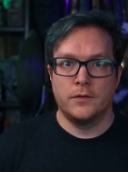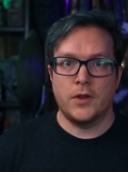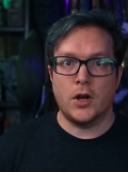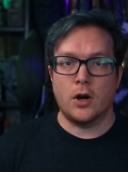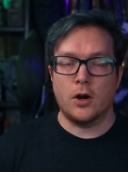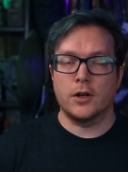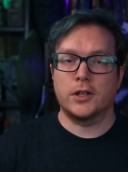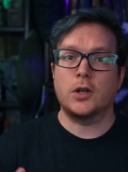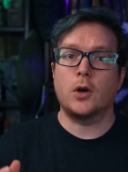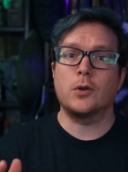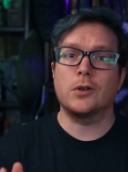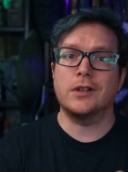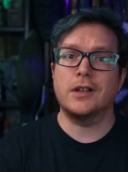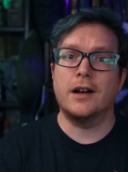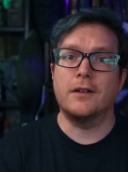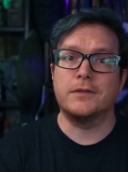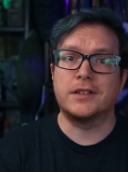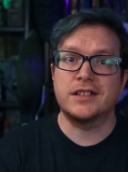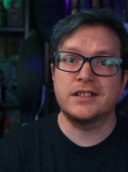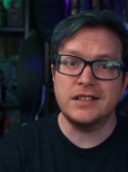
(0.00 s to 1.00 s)
There are a total
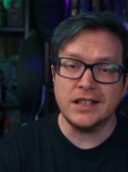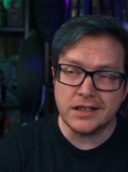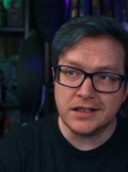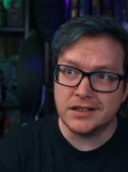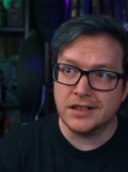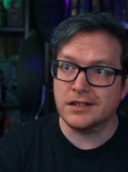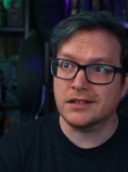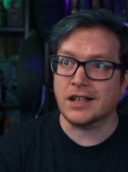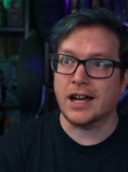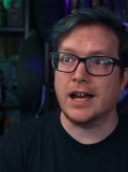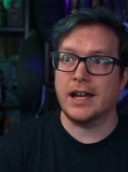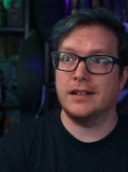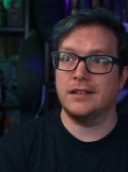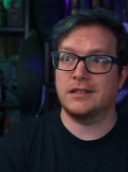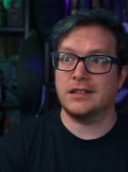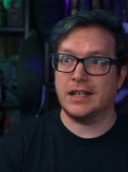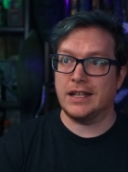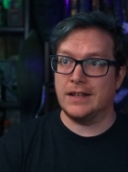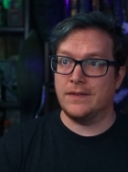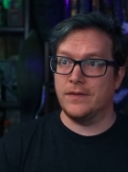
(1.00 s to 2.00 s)
of six
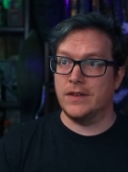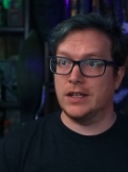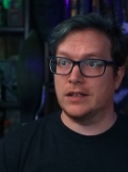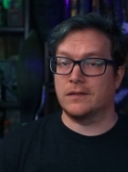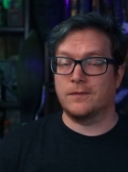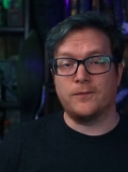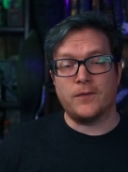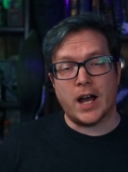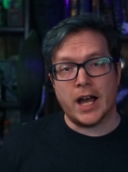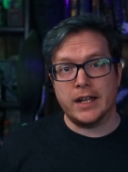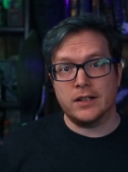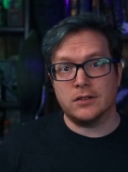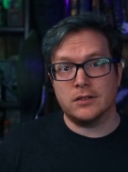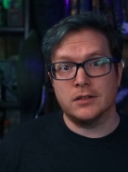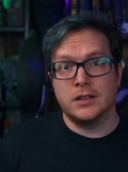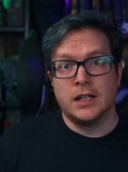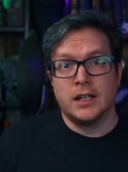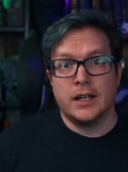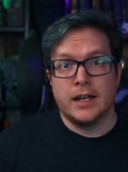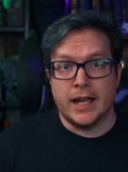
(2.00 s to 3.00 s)
designs in this
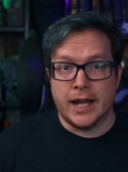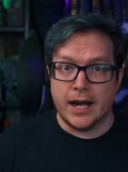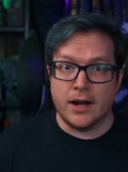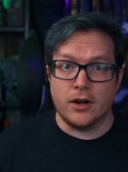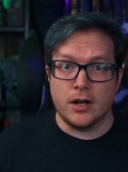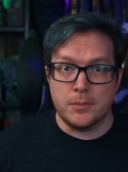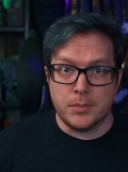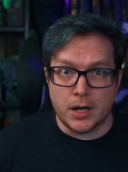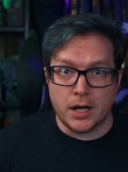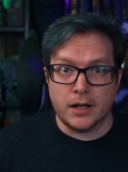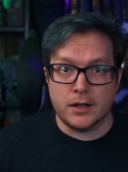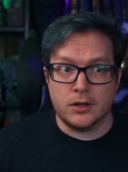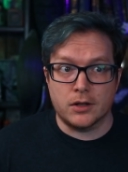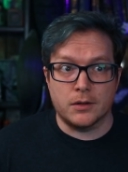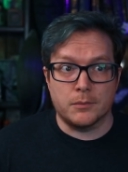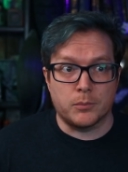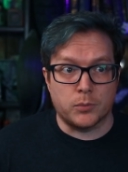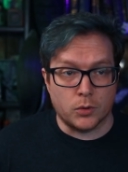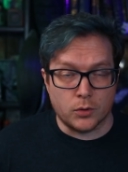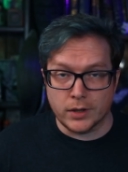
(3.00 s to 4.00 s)
final Harry
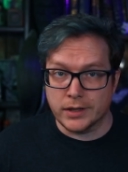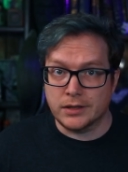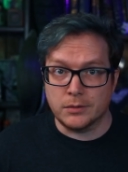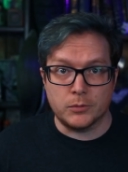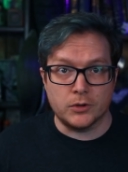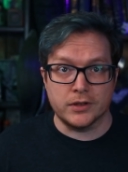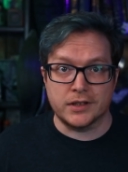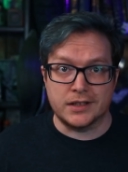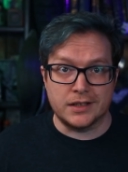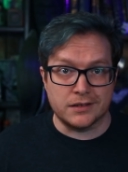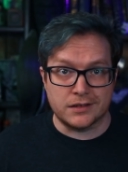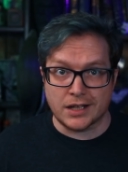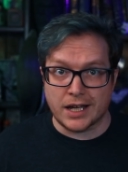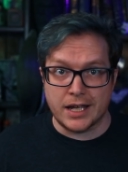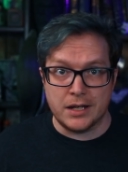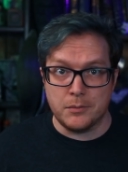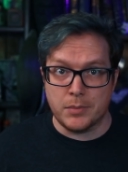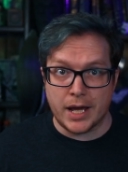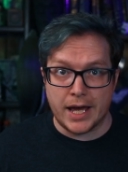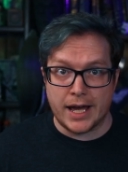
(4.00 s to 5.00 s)
Potter printables
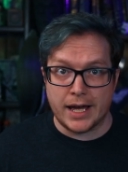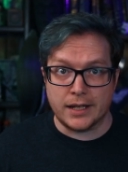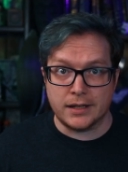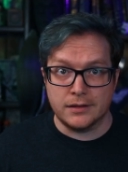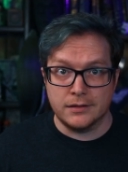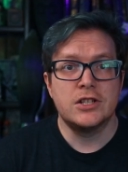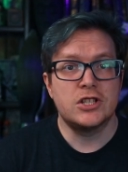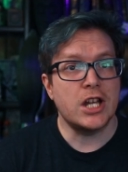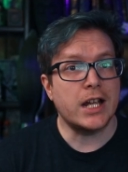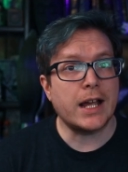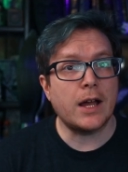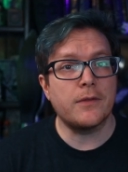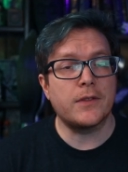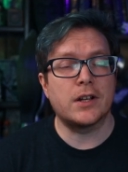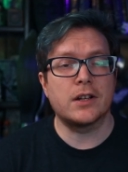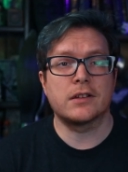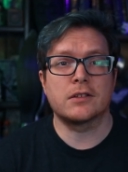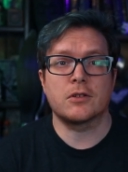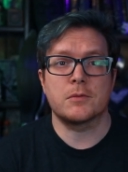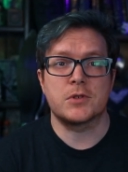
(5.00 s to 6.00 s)
design pack. Check out
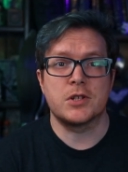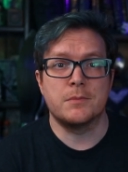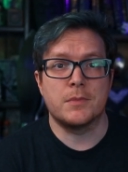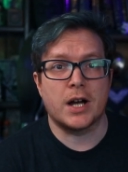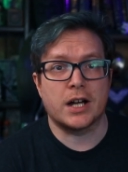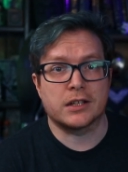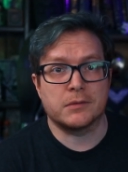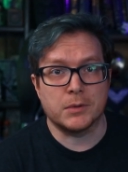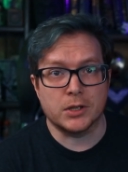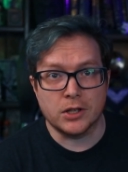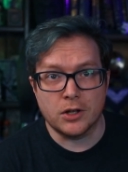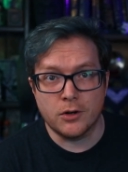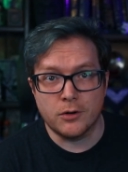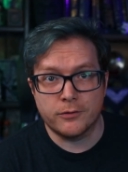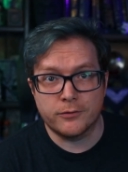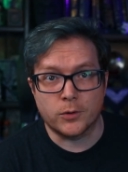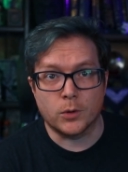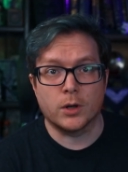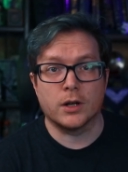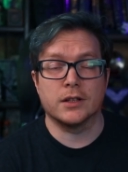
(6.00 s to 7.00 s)
the description box
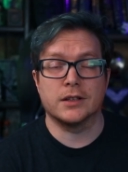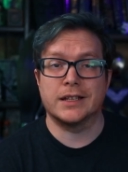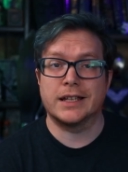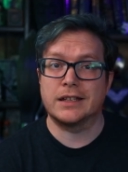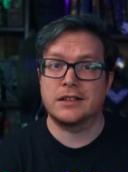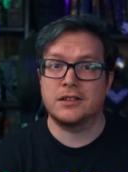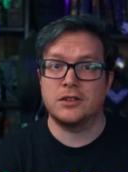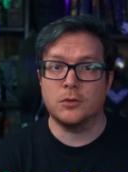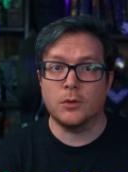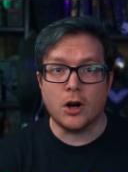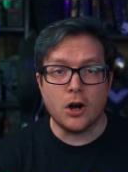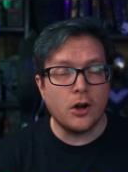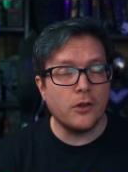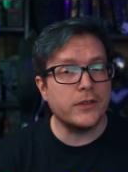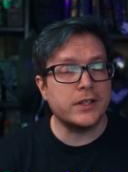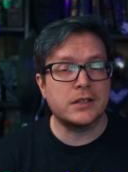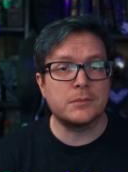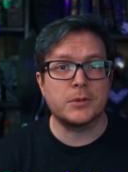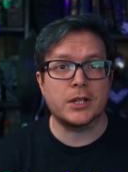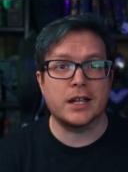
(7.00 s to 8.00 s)
below for links to all
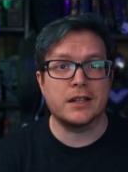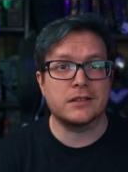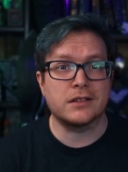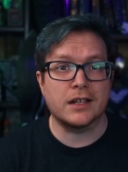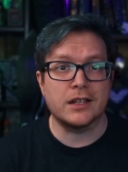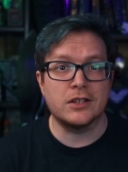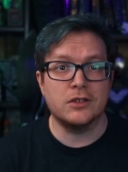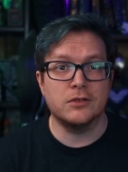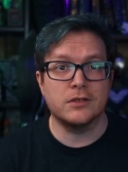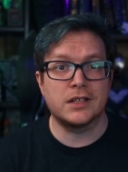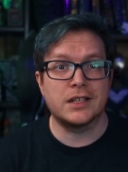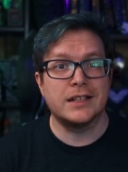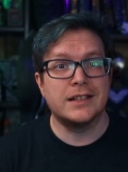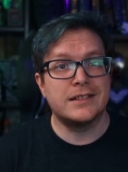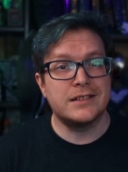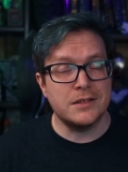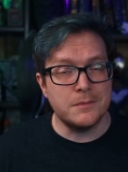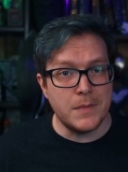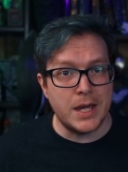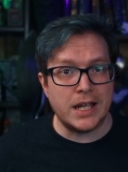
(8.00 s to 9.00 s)
the supplies I used
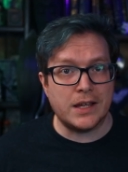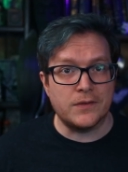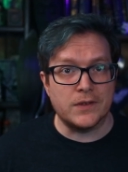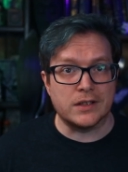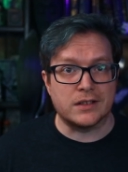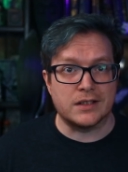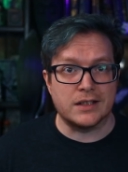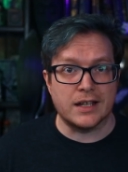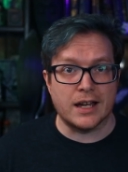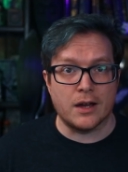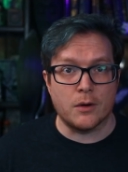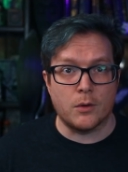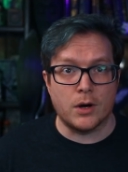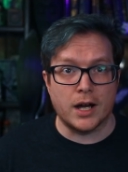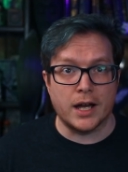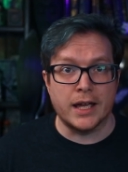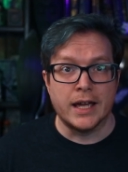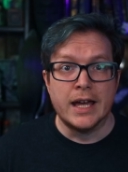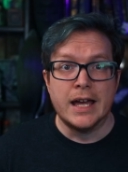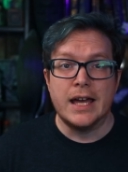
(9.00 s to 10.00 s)
to make this D I
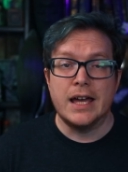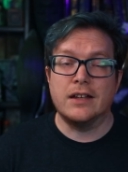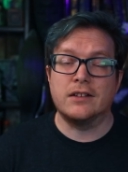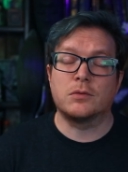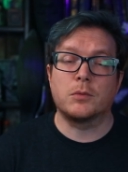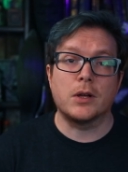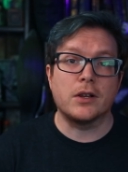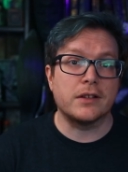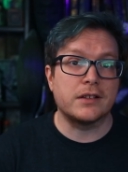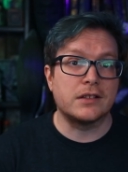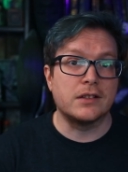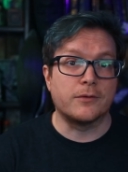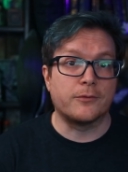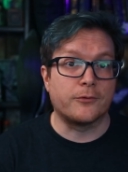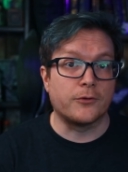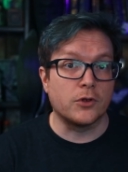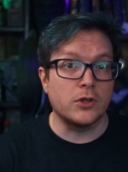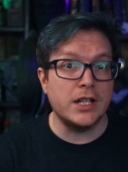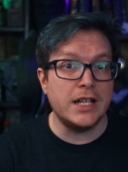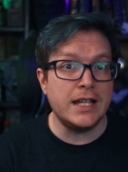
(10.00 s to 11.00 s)
Y, as well as the
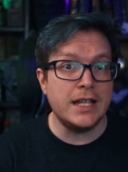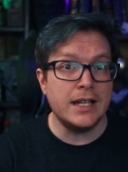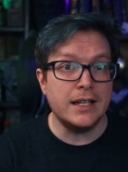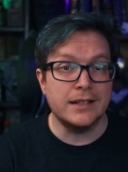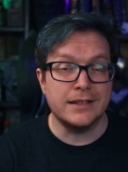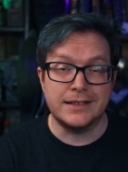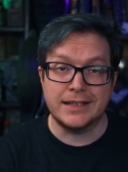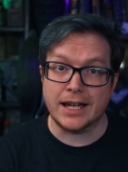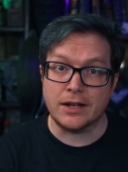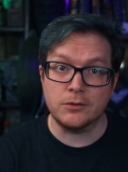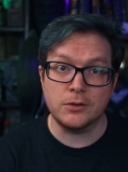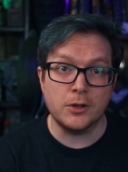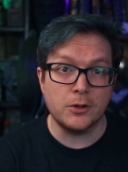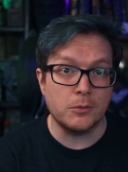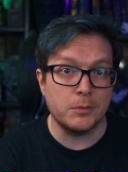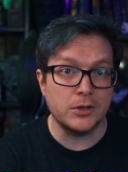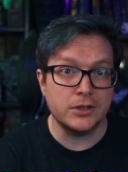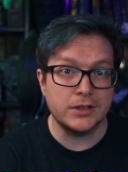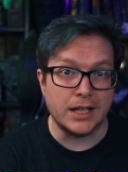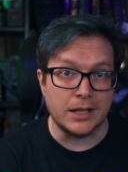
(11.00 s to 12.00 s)
free
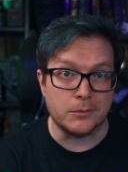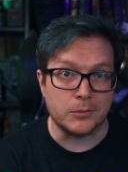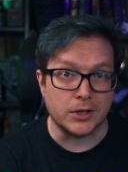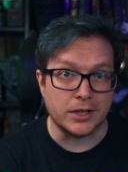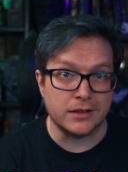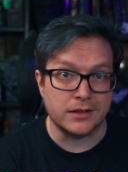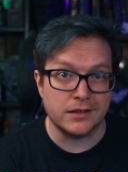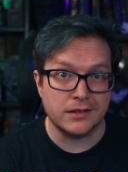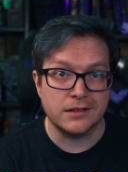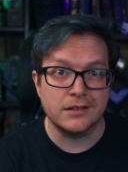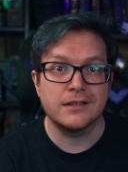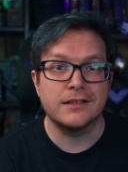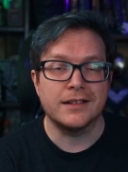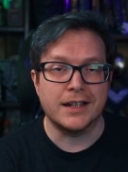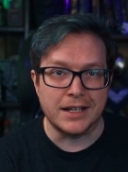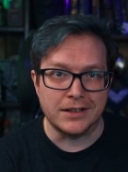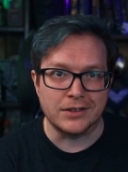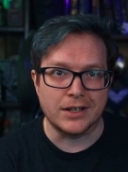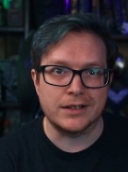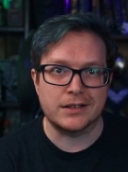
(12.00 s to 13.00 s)
downloadable templates.
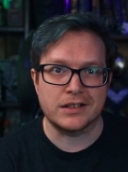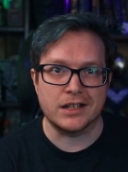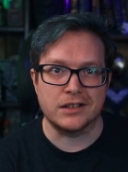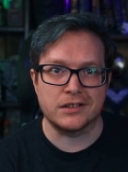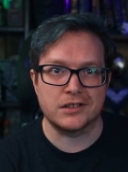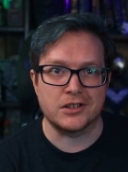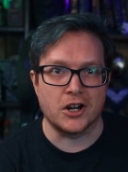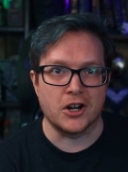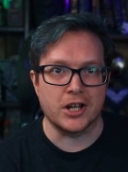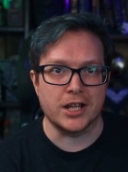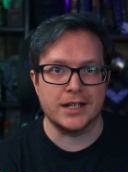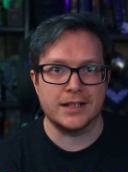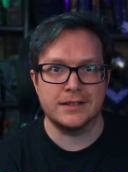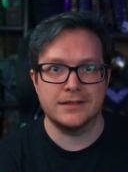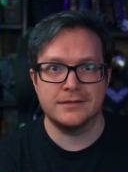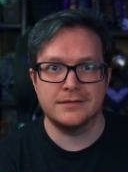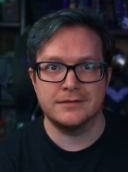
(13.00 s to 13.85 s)
And let's get started.